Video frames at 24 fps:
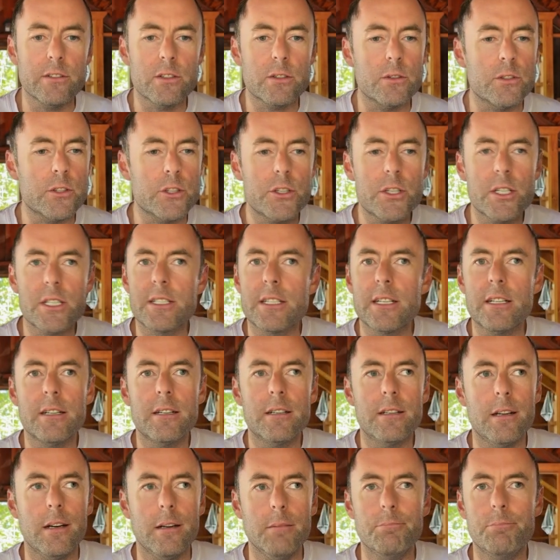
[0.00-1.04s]
So it's just
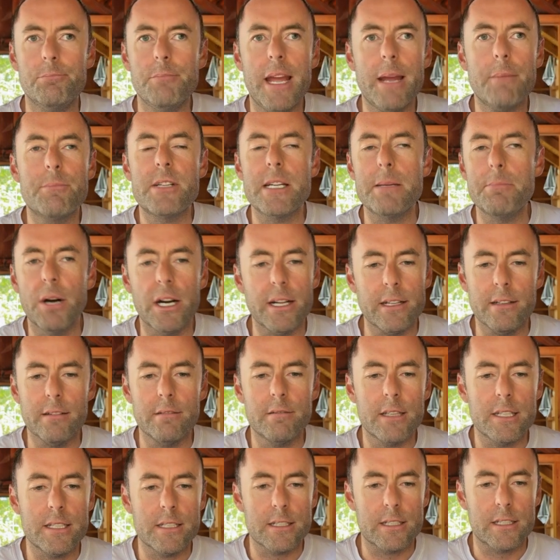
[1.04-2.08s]
a empty button
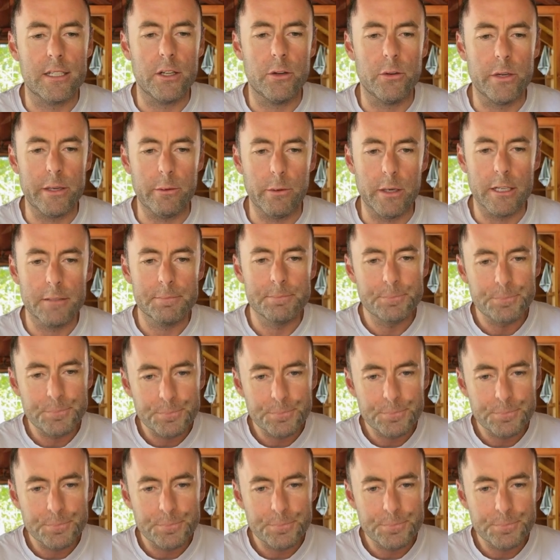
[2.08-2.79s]
that doesn't go anywhere.